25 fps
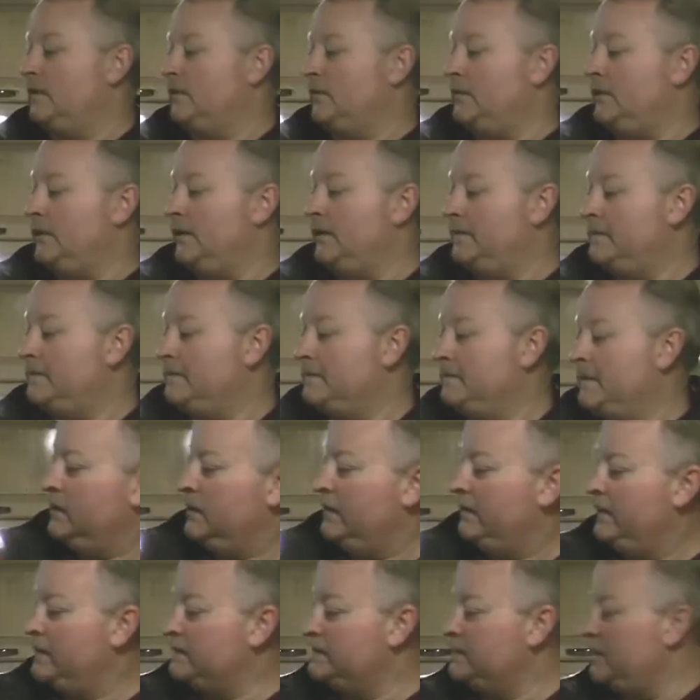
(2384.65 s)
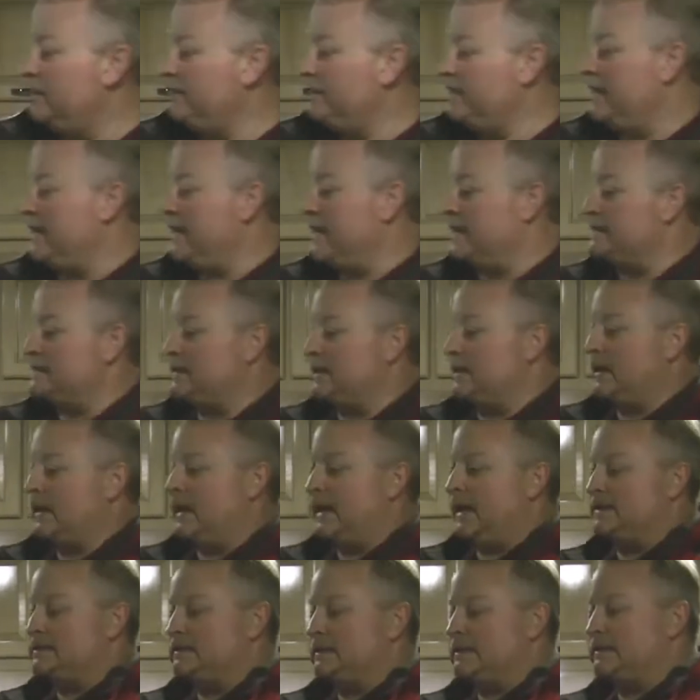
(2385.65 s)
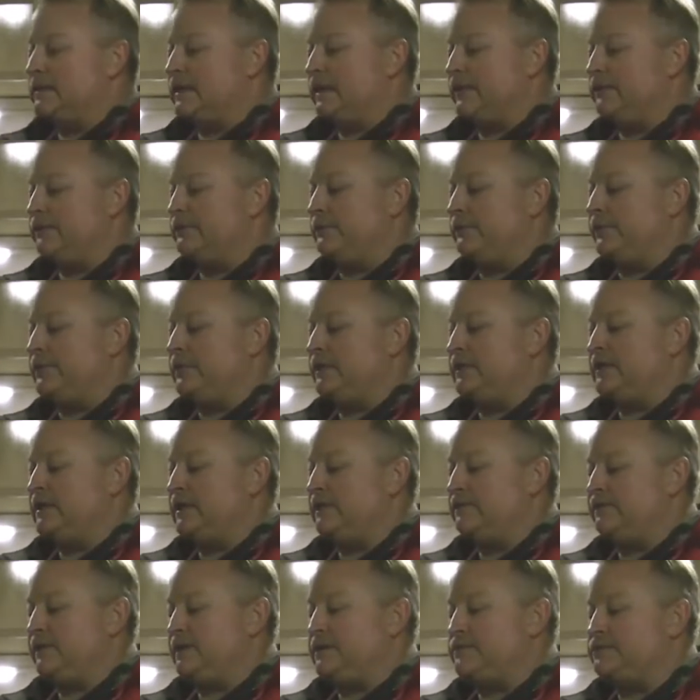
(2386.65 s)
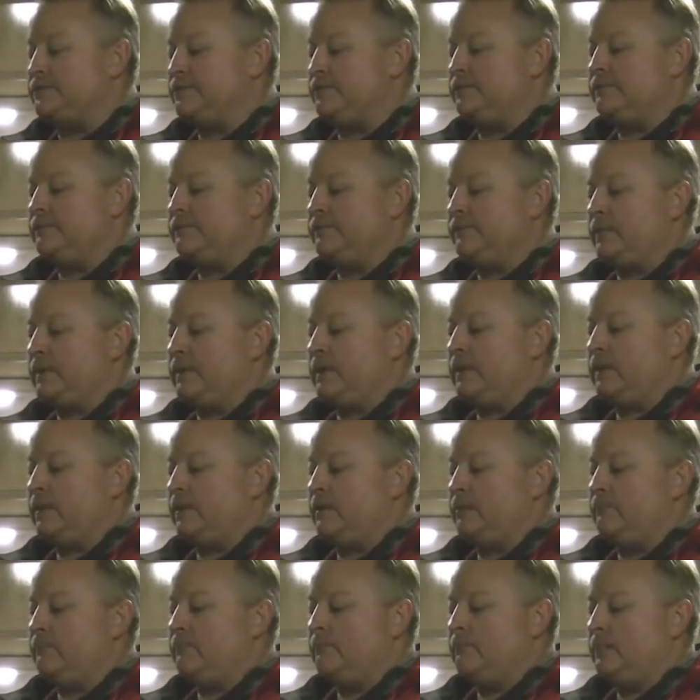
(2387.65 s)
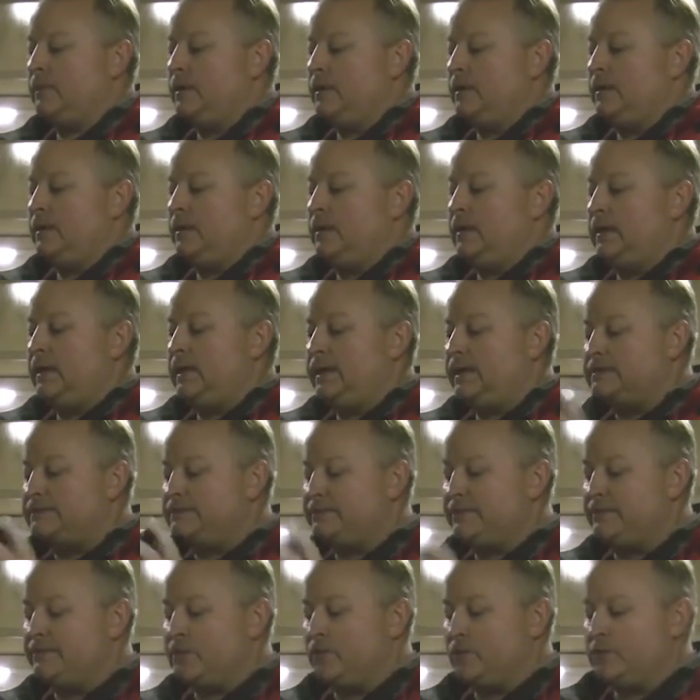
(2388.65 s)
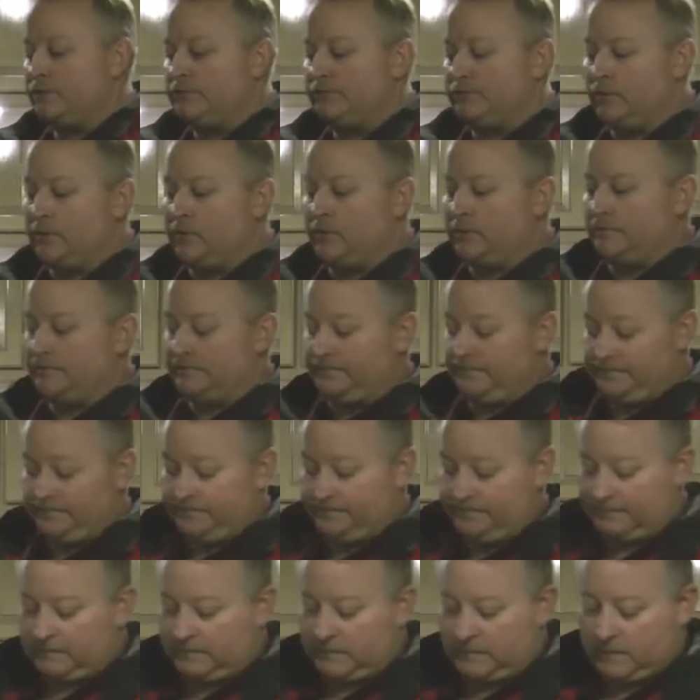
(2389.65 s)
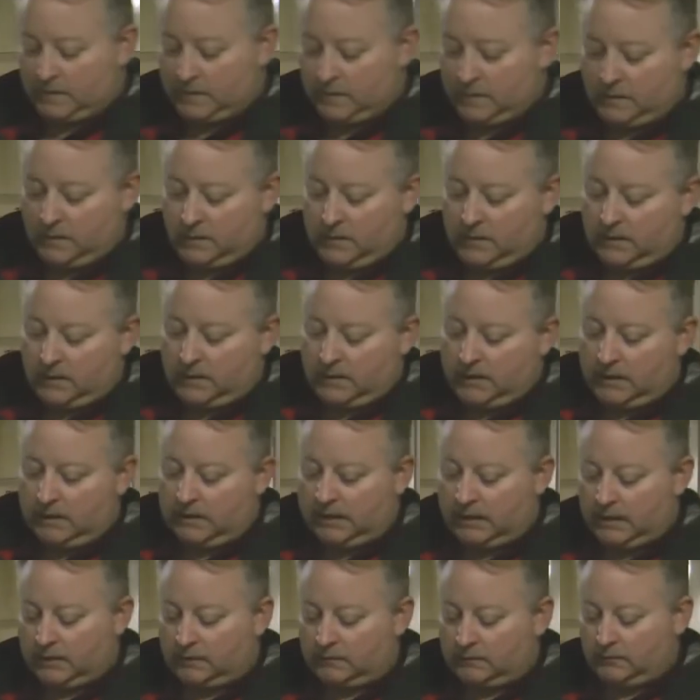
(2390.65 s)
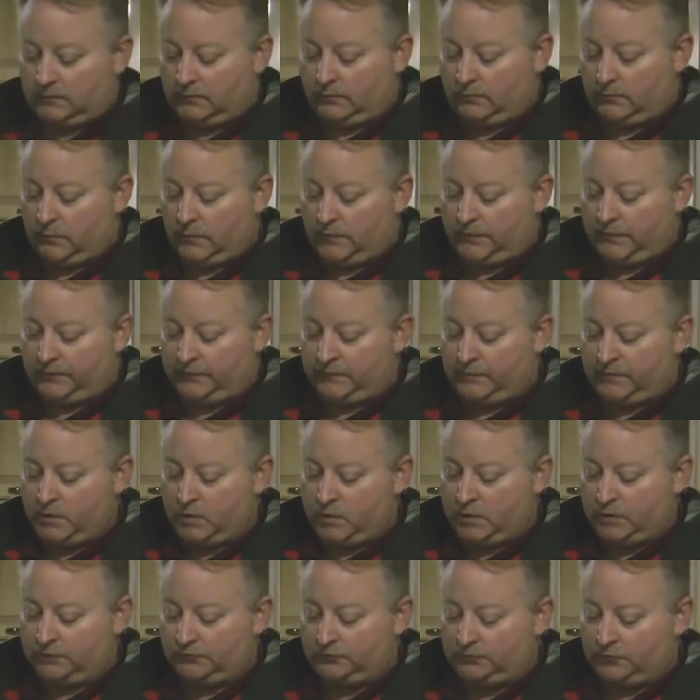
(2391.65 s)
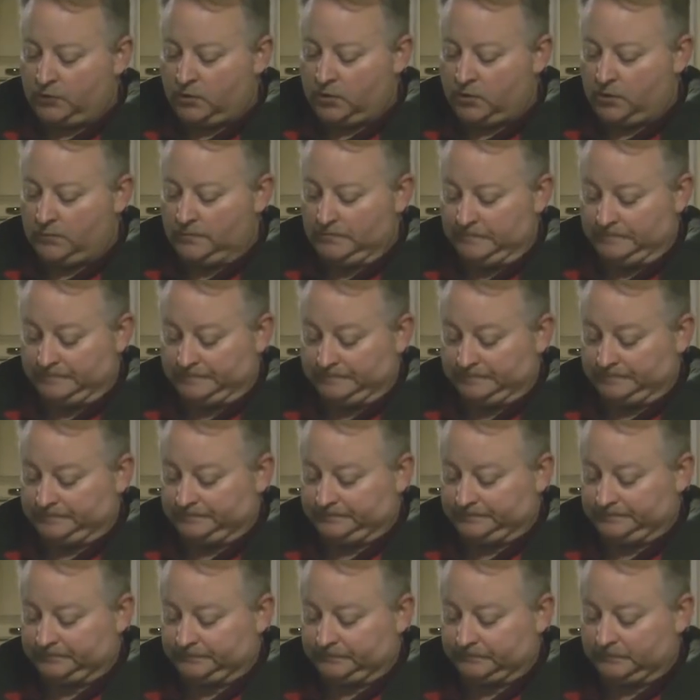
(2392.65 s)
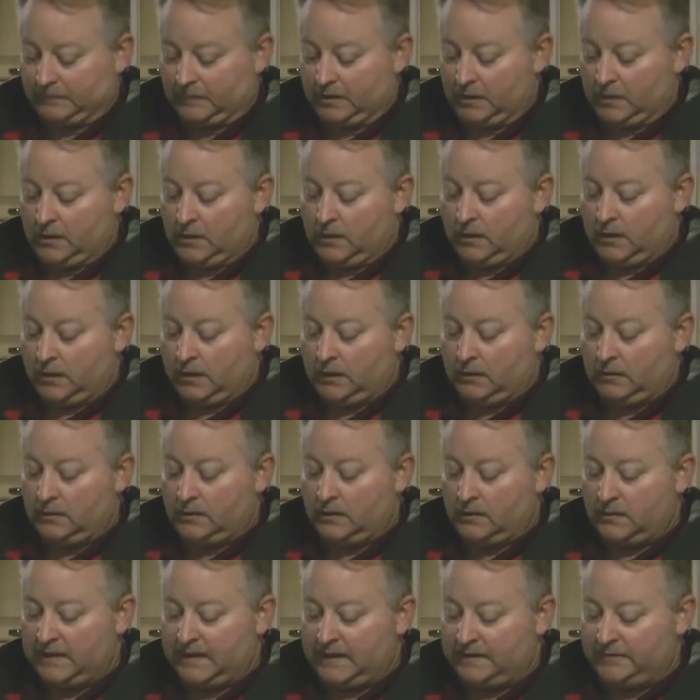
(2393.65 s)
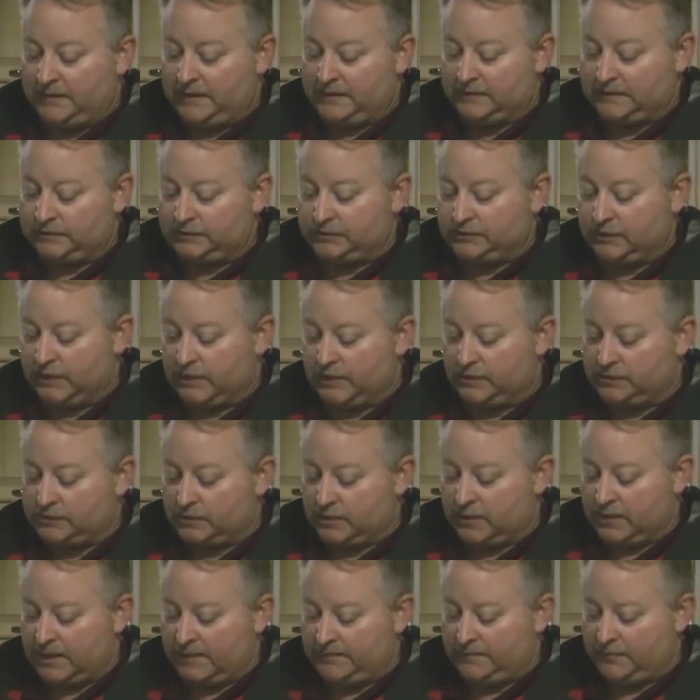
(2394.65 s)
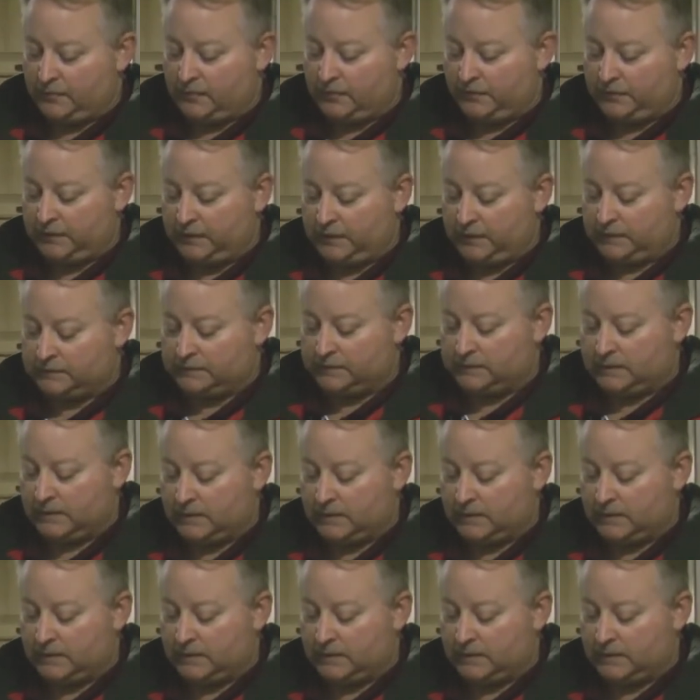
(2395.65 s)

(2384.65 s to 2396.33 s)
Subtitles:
Okay. Now this RV has another really neat feature. It has a remote control. And with the remote control, it'll allow me to change a couple of things.